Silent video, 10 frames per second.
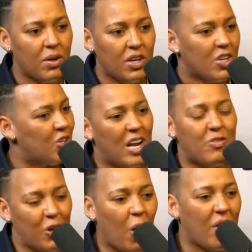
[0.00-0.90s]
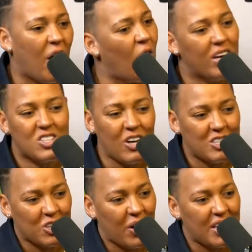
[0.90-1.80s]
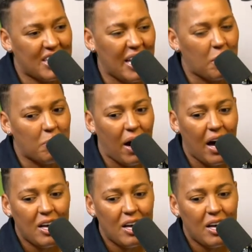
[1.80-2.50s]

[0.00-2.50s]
Mm. You never know that. Hindsight's a great thing, but